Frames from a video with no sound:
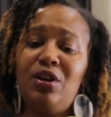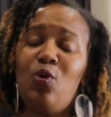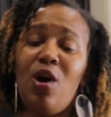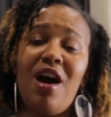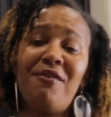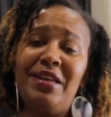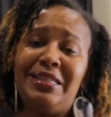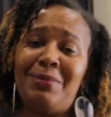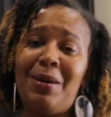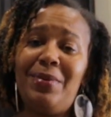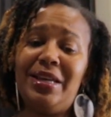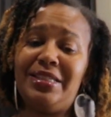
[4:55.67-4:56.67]
Guava is
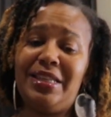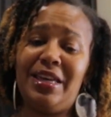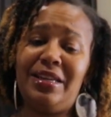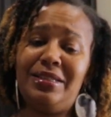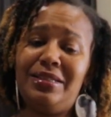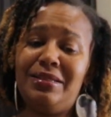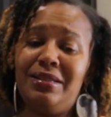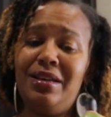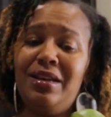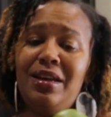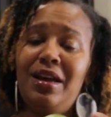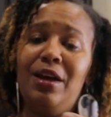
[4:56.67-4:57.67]
my best guess.
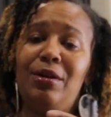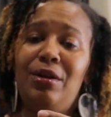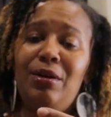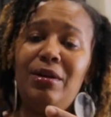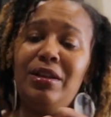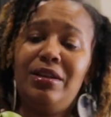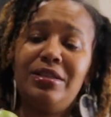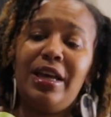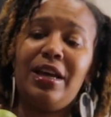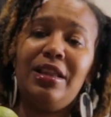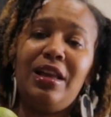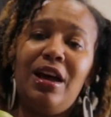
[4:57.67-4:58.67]
I don't know. It looks
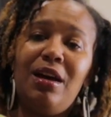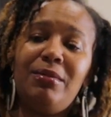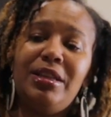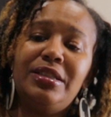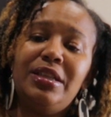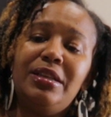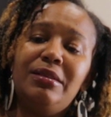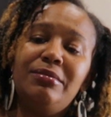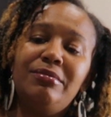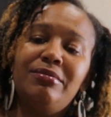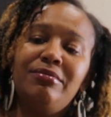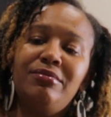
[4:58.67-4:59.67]
like a lime. Let's see.
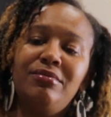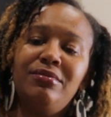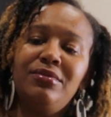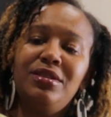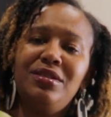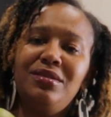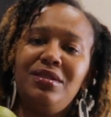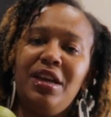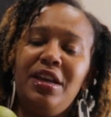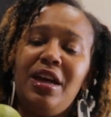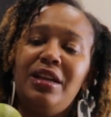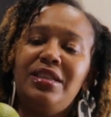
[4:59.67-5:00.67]

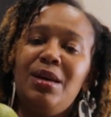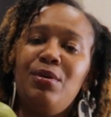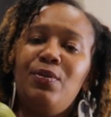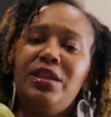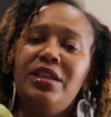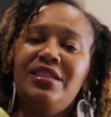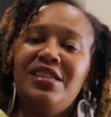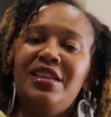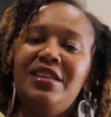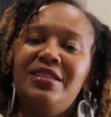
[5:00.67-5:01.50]
Can y'all tell me what this is?